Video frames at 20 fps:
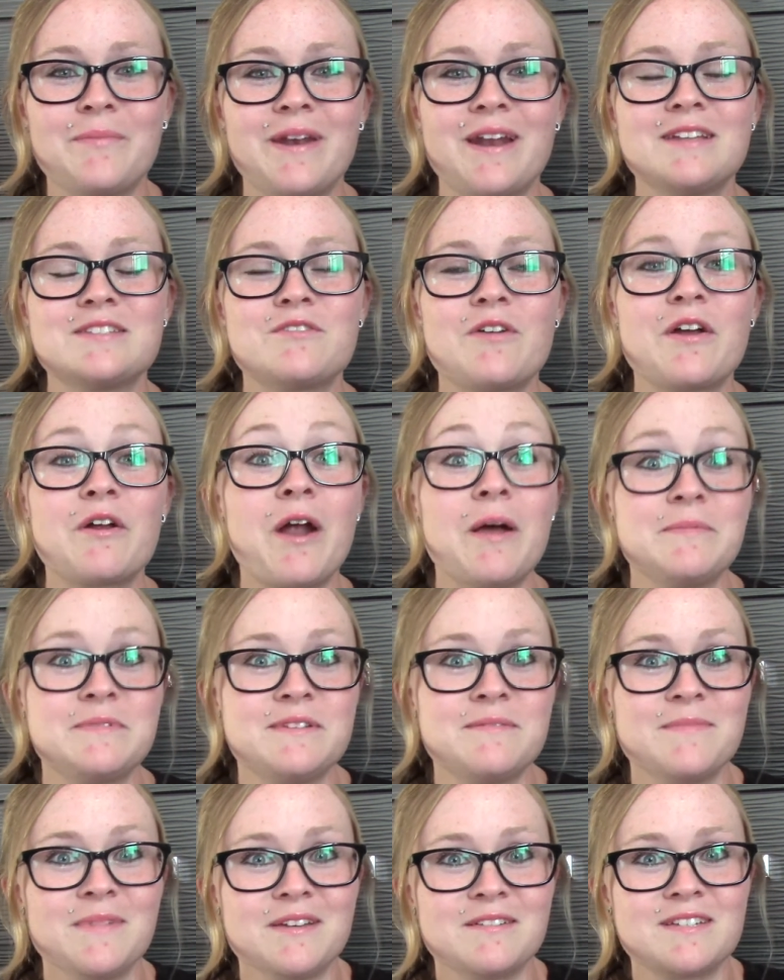and so I grabbed
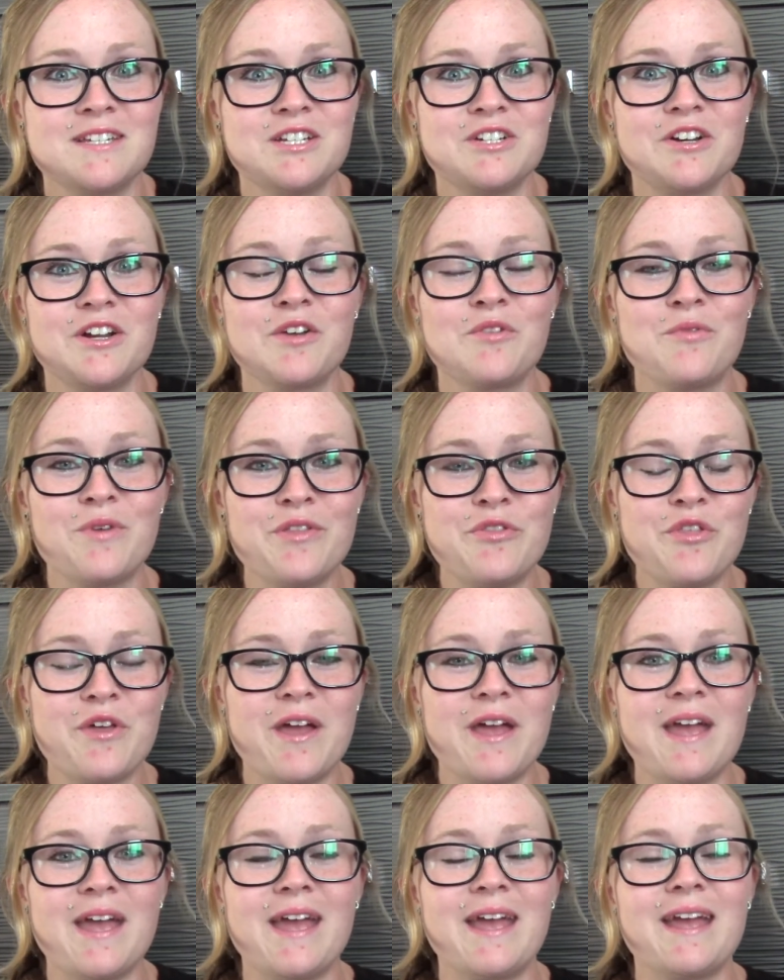some milk to drink with it,